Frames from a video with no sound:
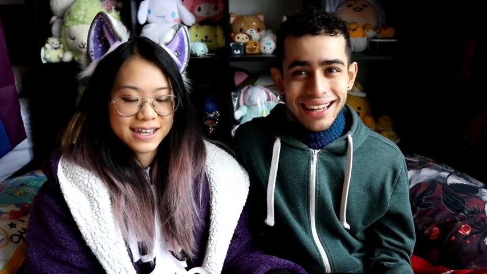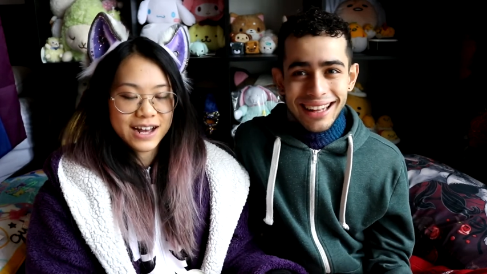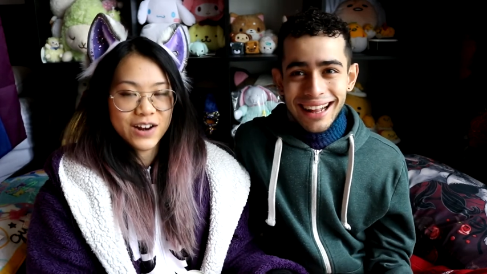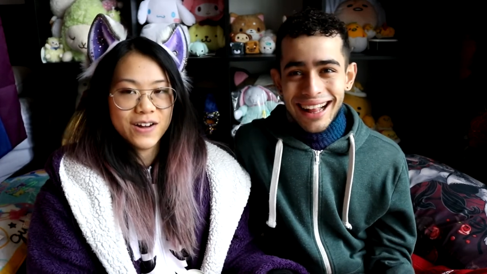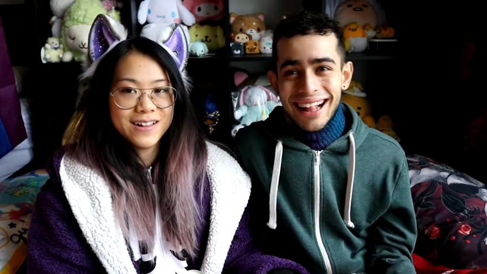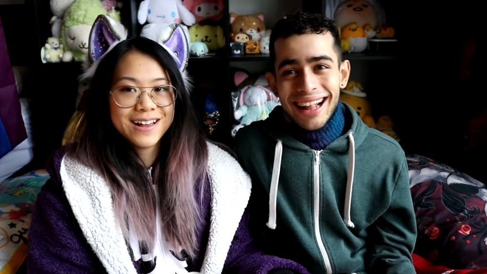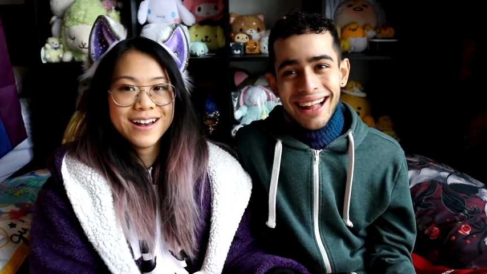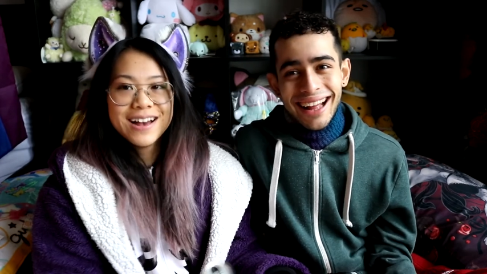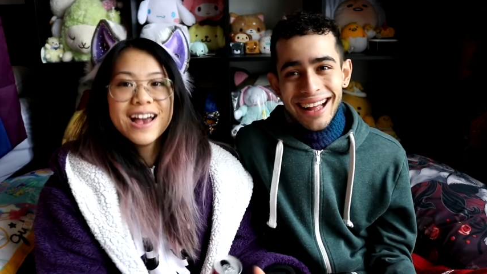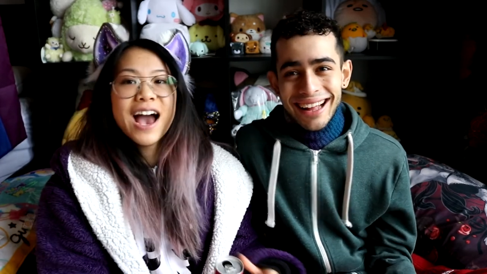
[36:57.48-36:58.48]
Speaker 1: Yeah, lol.
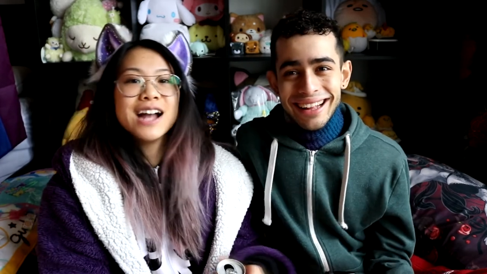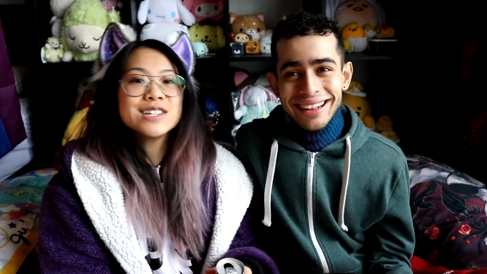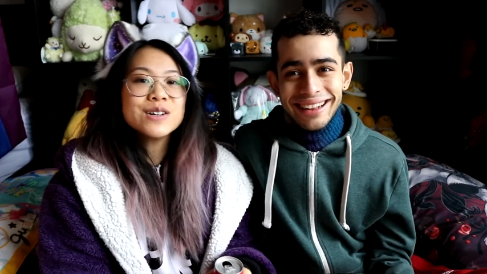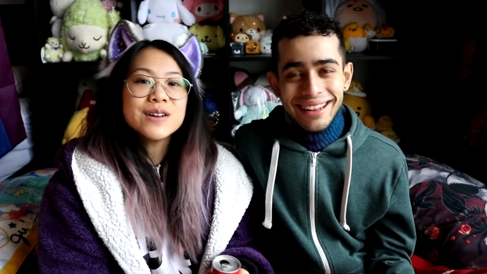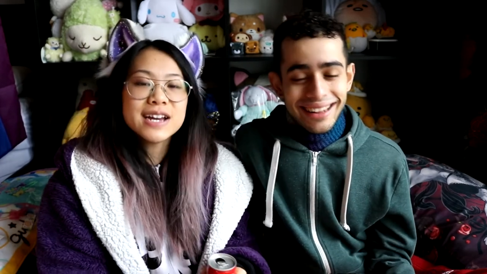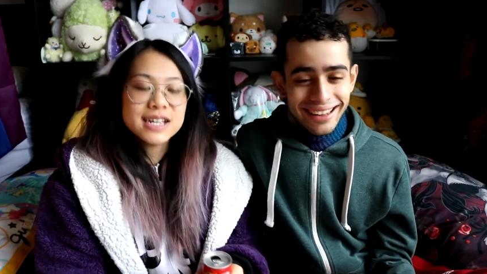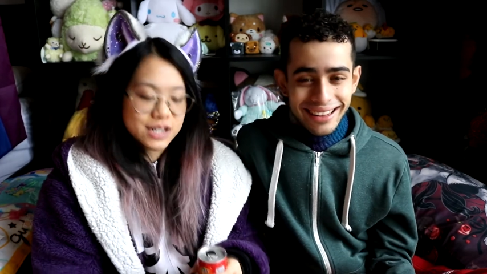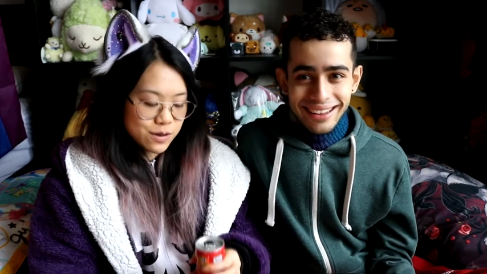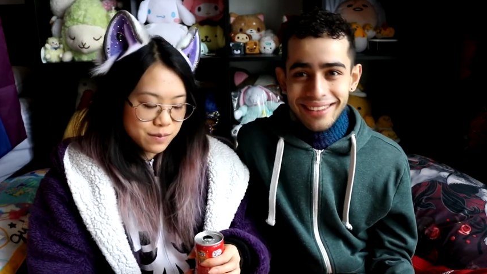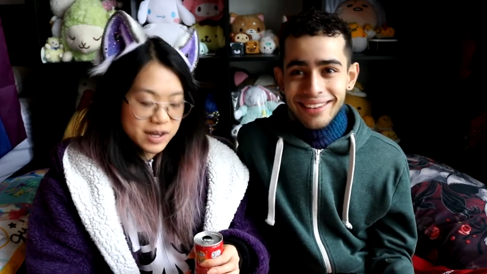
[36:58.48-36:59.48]
And as always,
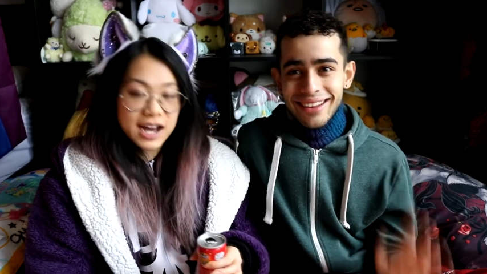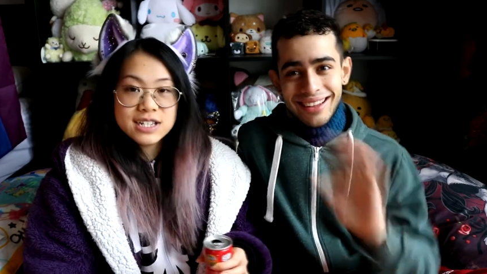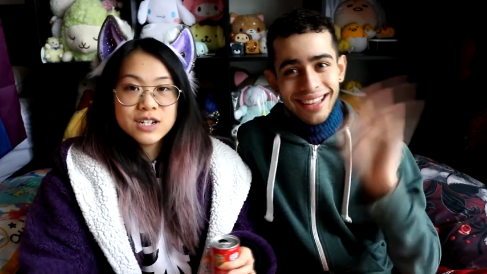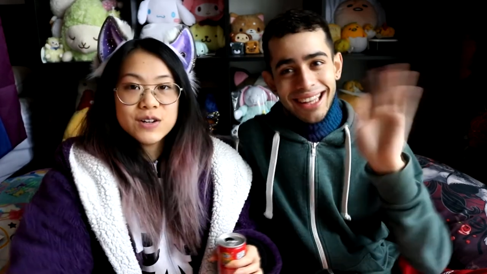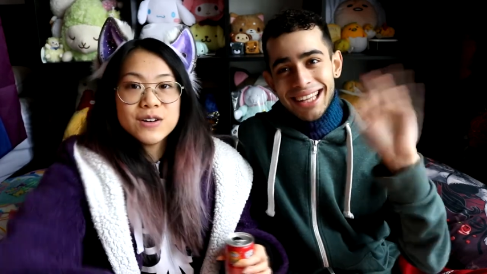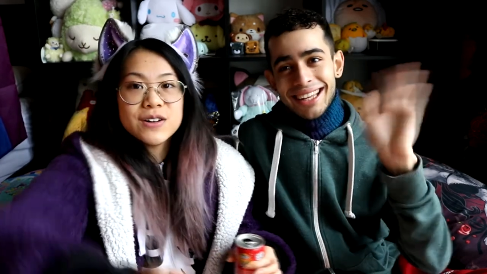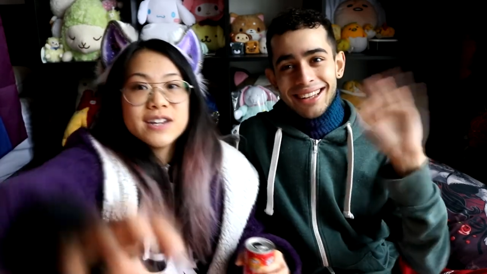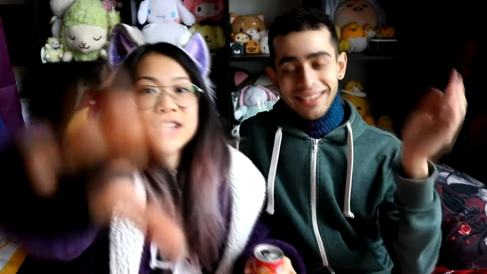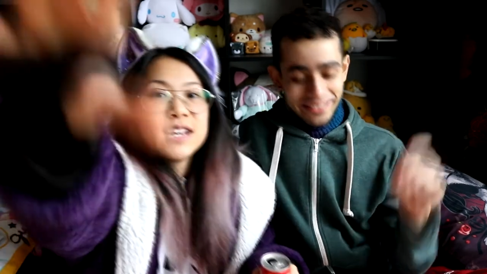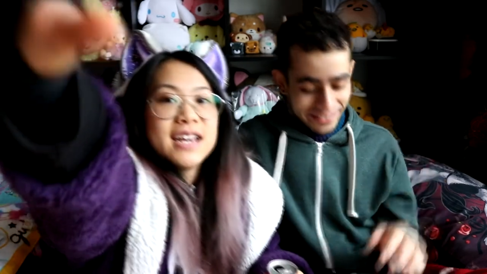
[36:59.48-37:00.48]
hope you guys enjoyed.